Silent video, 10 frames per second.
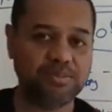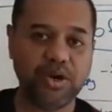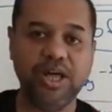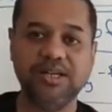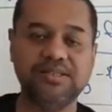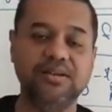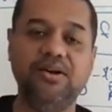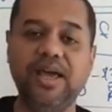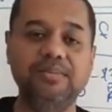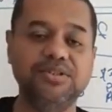of products
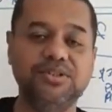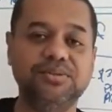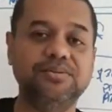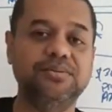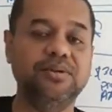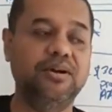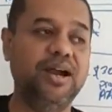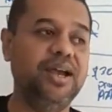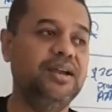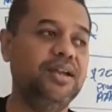on Amazon, all
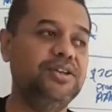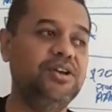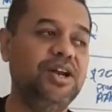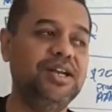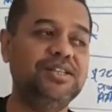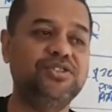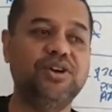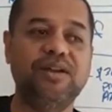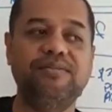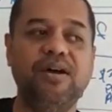right? And you only need to
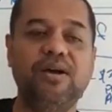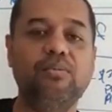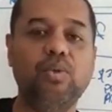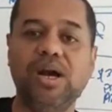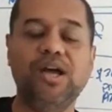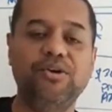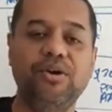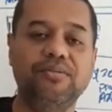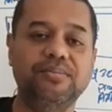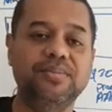try to find 100
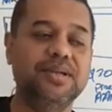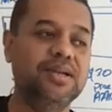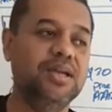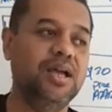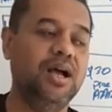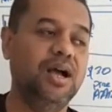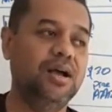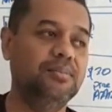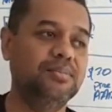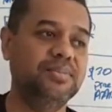of them.
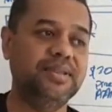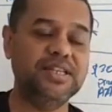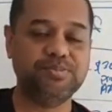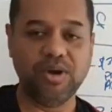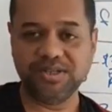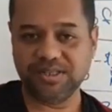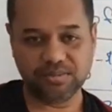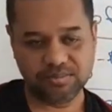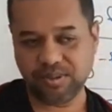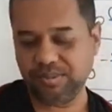And this process
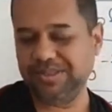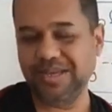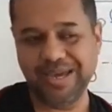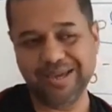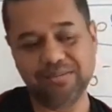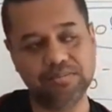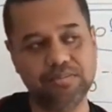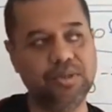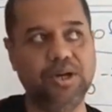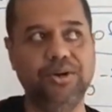will probably take,
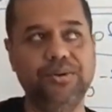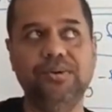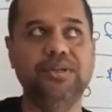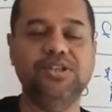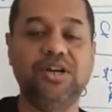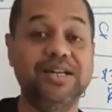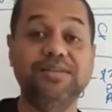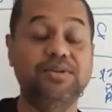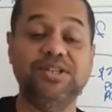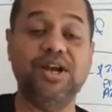it's not
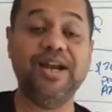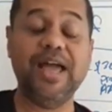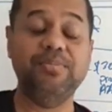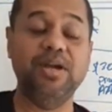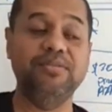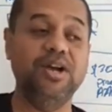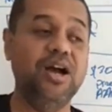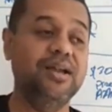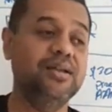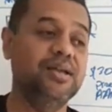going to happen
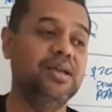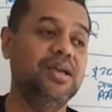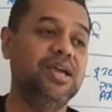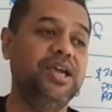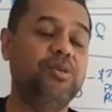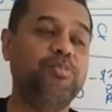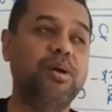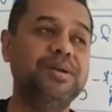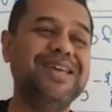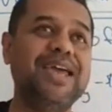overnight. It'll
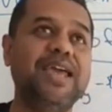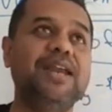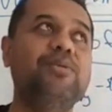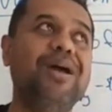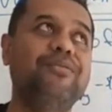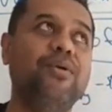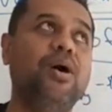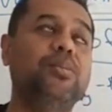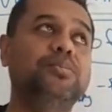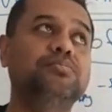probably take anywhere
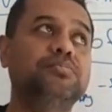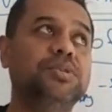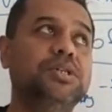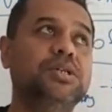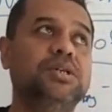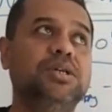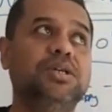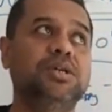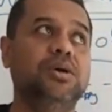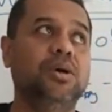from
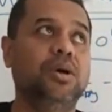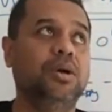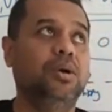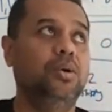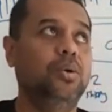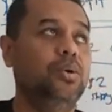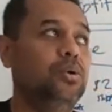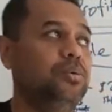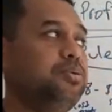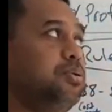
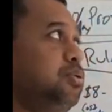12